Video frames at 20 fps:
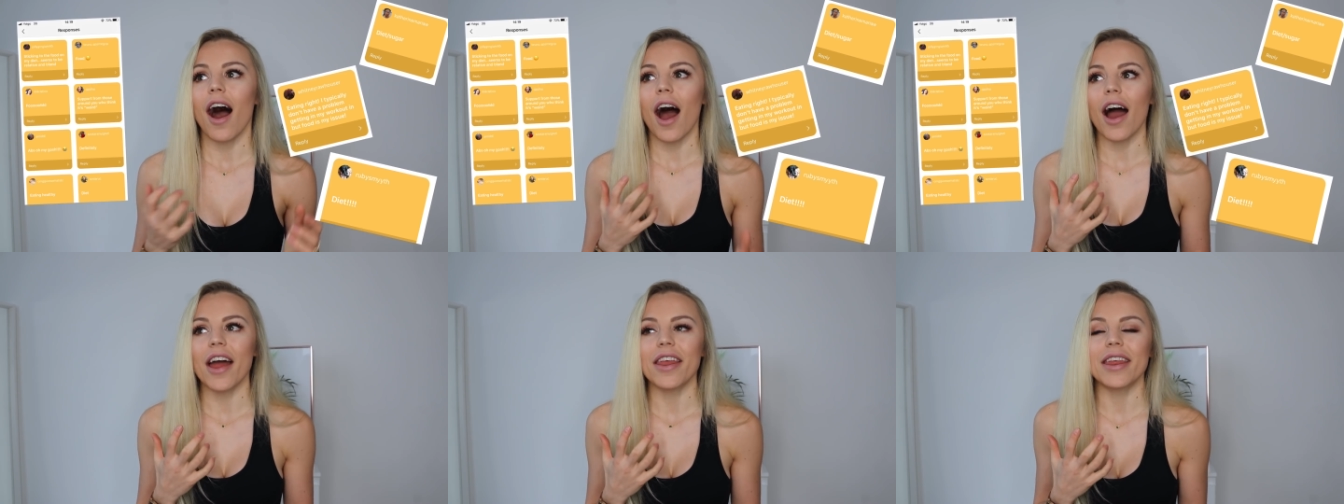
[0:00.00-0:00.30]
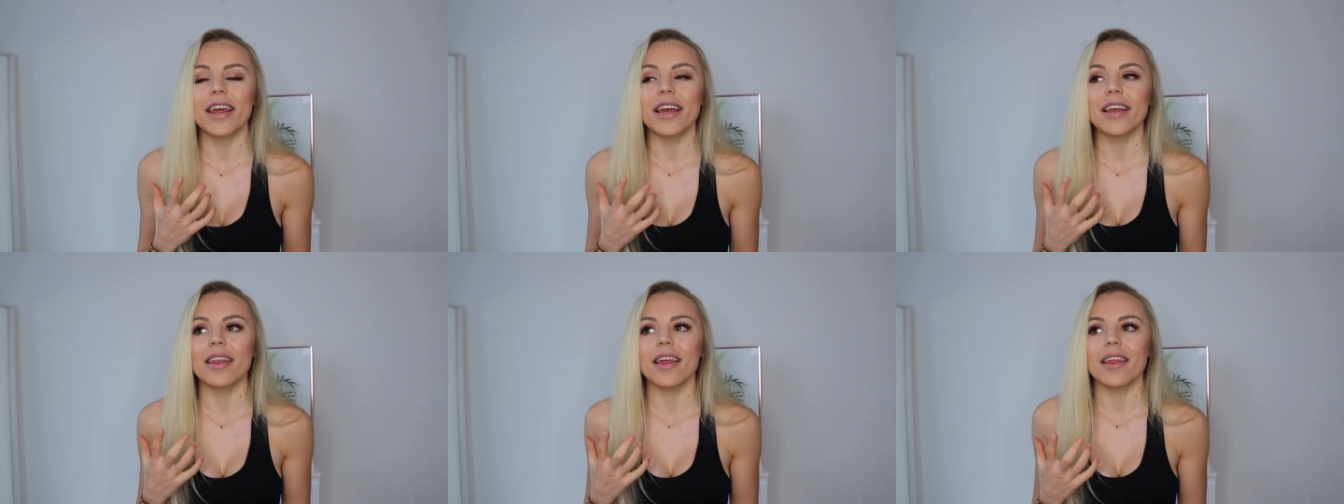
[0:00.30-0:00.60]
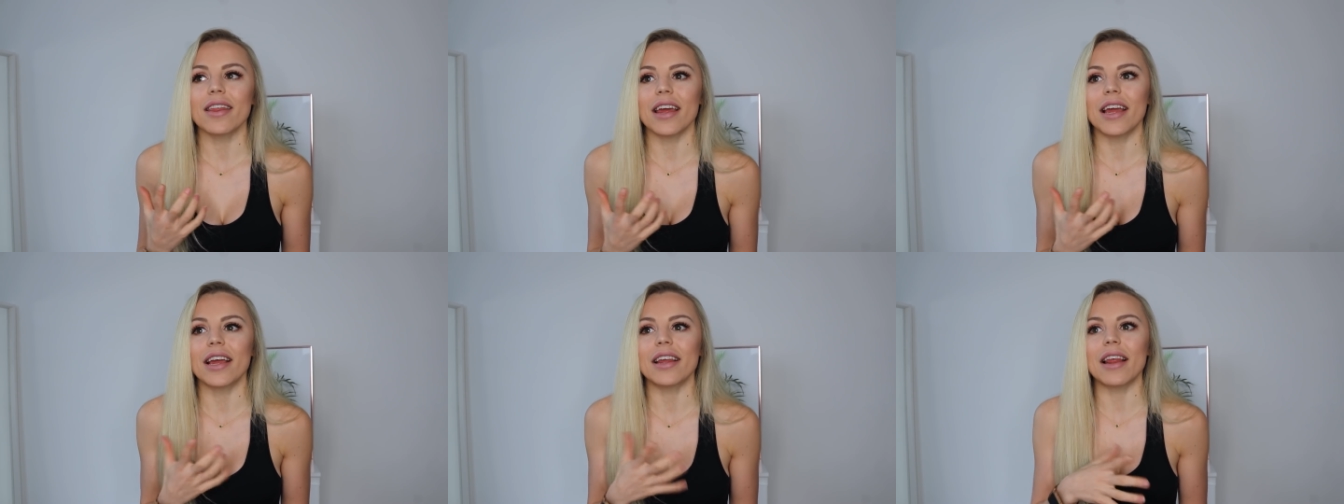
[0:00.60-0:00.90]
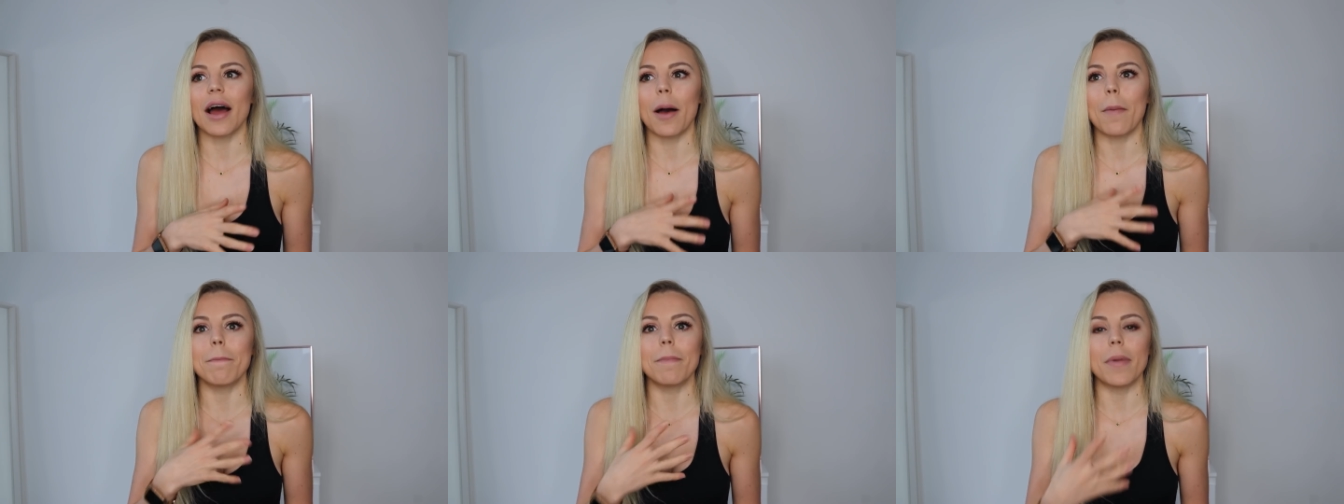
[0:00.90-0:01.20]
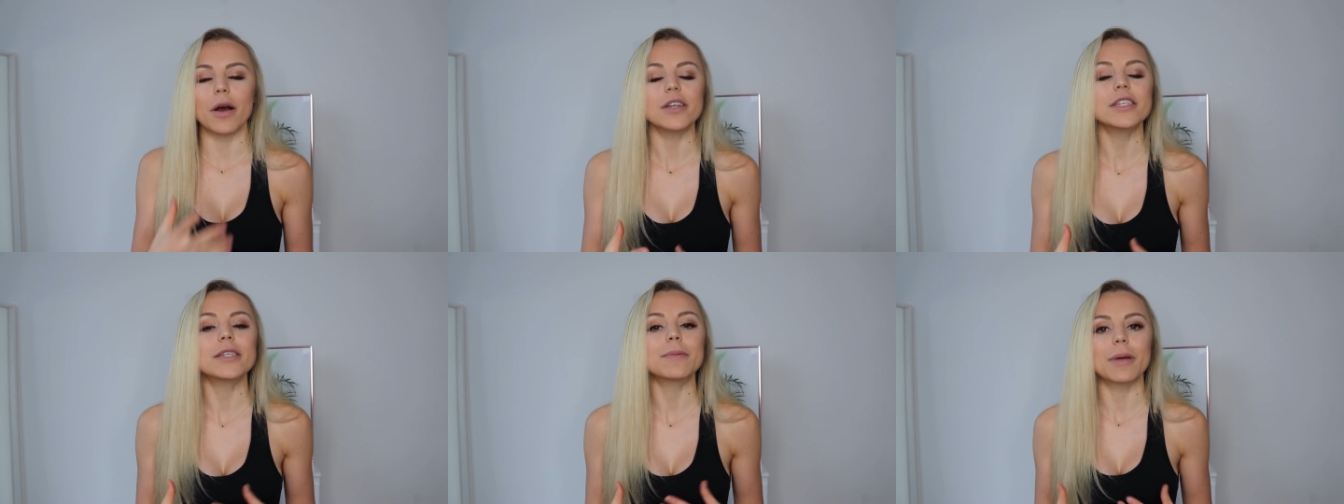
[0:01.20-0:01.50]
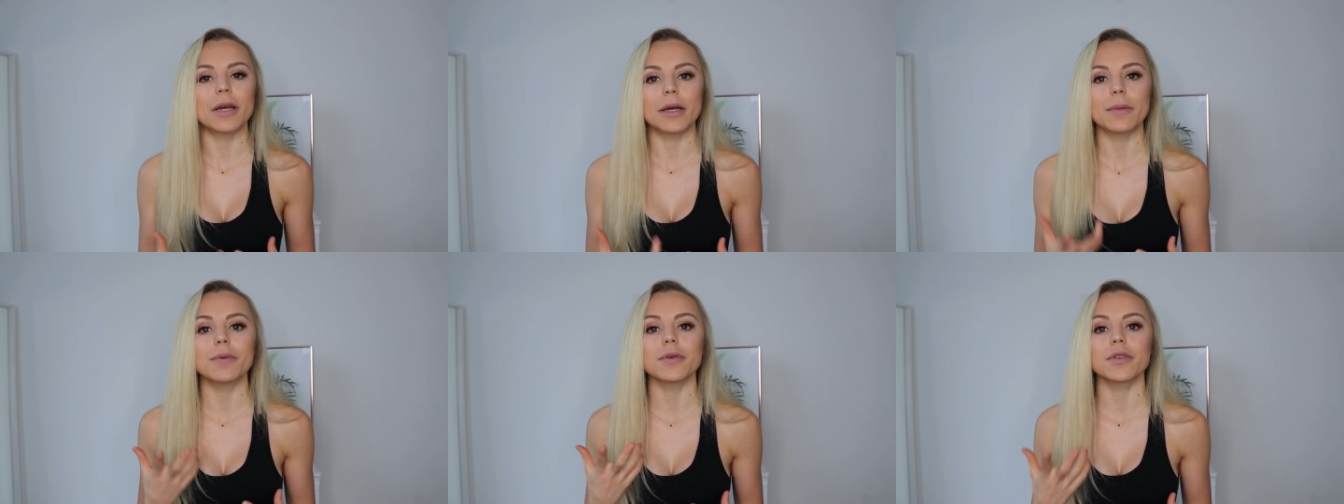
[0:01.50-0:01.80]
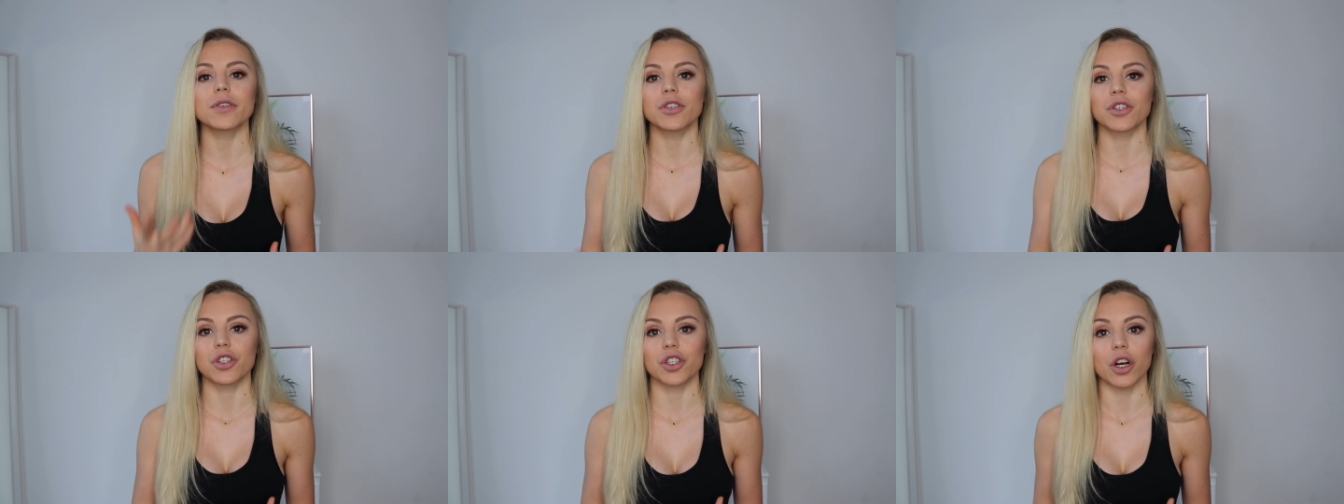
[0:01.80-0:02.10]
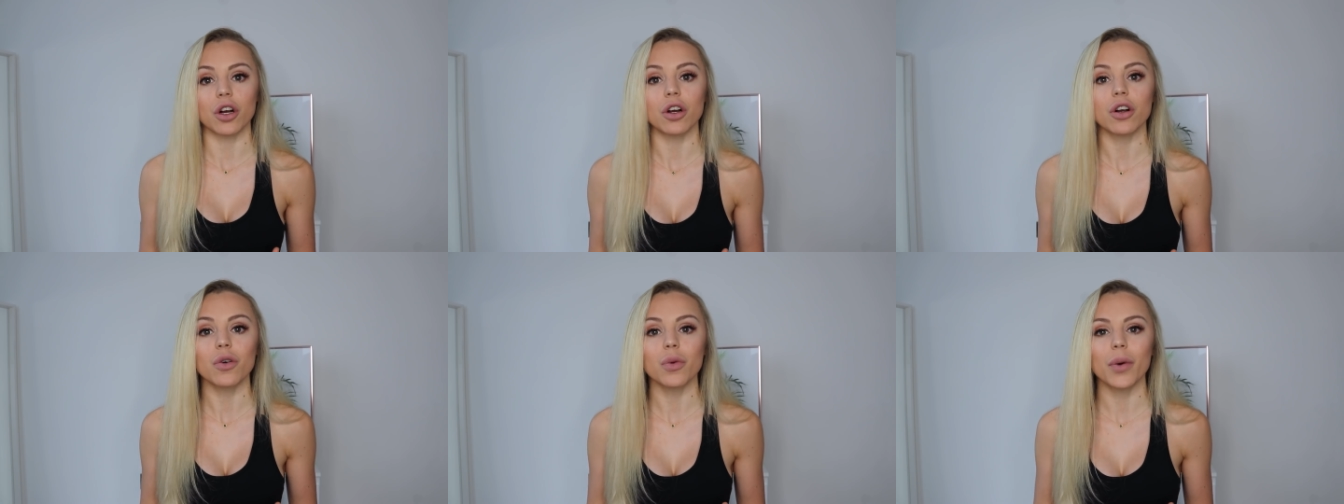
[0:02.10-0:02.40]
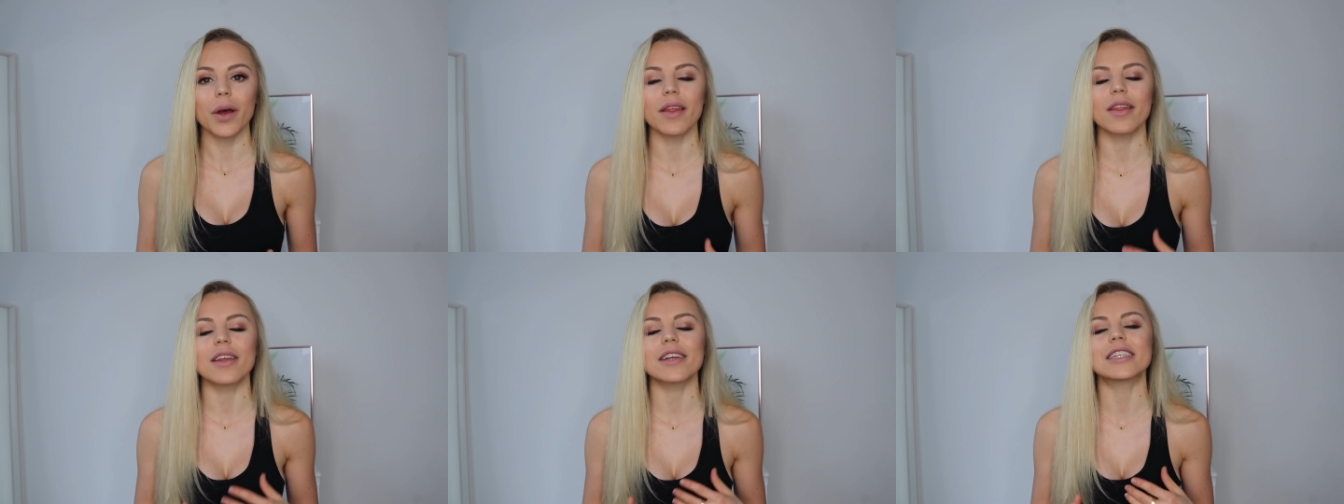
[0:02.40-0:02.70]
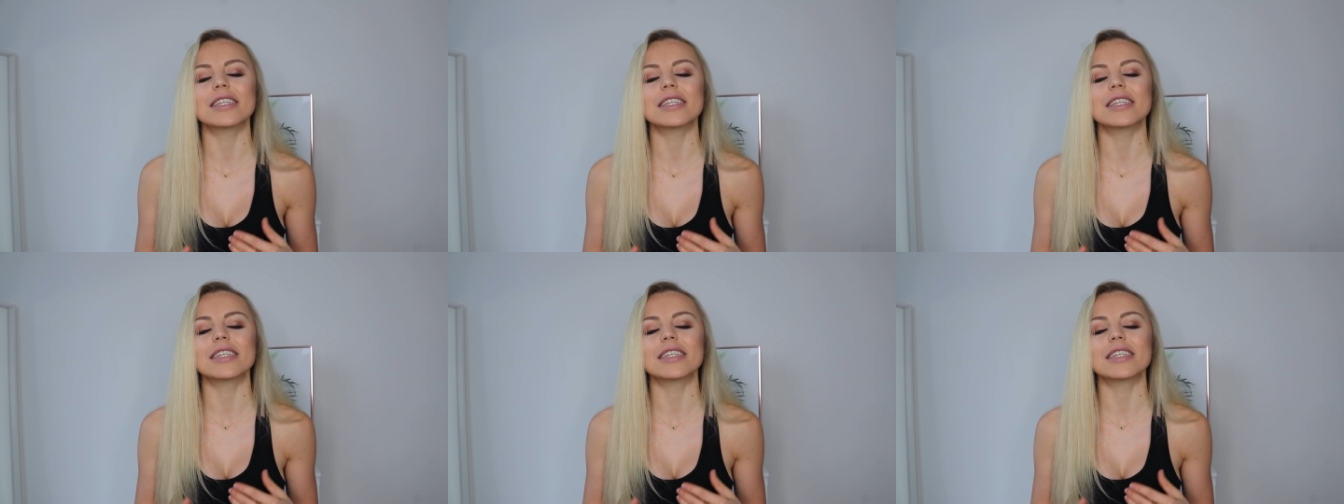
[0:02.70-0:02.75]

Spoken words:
I think the thing that most people struggle with,